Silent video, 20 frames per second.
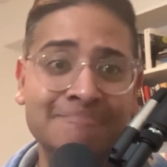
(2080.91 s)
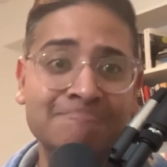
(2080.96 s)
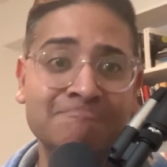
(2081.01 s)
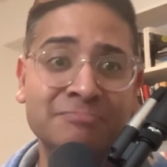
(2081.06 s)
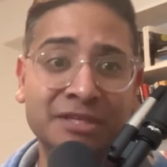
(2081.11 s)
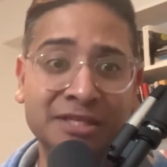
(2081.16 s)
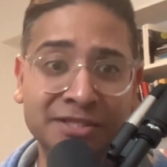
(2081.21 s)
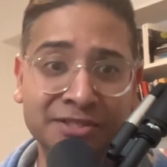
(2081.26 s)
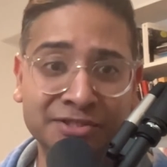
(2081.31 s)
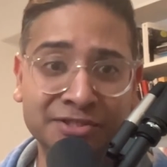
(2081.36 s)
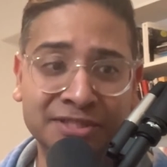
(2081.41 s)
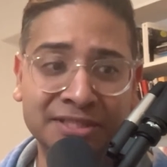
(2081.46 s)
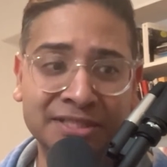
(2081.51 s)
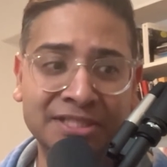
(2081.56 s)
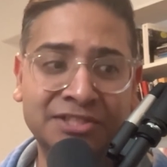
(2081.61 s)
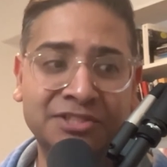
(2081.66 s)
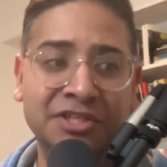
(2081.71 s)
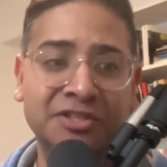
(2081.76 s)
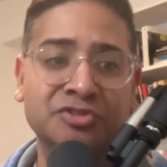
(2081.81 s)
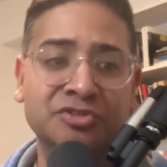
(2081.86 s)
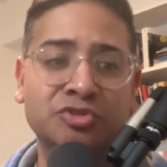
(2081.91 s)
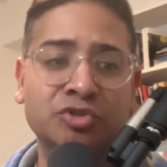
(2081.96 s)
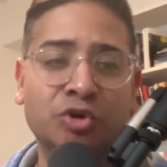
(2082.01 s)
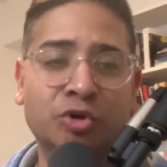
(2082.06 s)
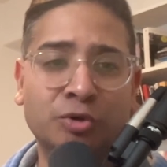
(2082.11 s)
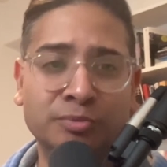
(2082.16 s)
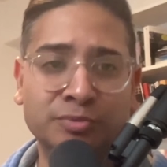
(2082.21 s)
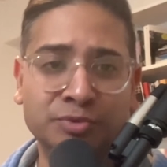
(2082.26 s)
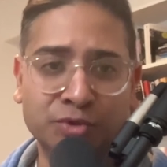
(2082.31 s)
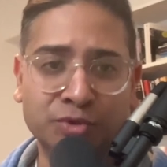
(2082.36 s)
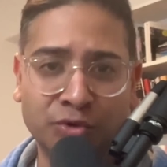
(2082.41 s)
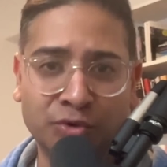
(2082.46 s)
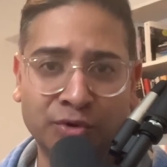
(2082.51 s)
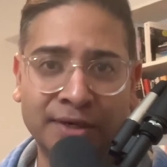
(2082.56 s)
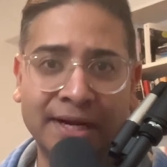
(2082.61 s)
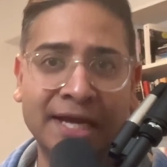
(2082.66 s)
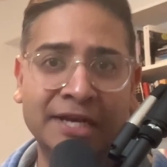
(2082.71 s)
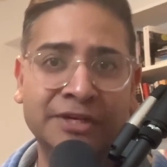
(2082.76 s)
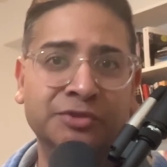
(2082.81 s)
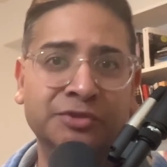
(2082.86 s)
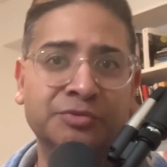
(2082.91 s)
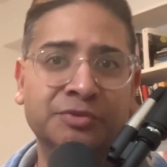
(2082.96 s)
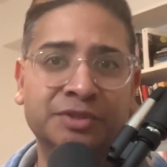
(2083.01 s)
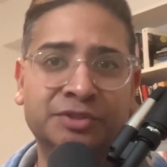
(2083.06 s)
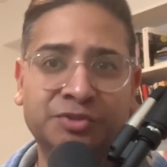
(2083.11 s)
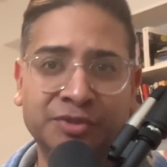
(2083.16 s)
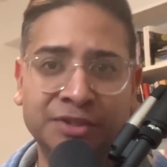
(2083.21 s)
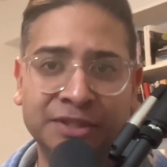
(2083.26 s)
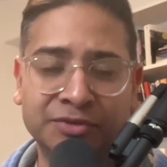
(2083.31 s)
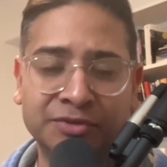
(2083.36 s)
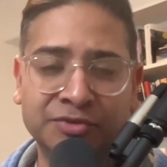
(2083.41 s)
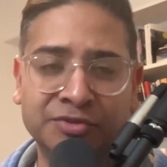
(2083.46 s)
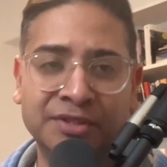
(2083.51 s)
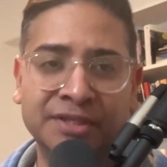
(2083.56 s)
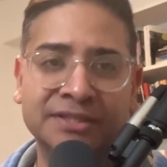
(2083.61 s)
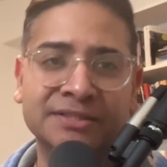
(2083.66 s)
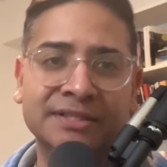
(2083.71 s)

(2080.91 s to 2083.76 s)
meals in each other's homes or an annual retreat or things.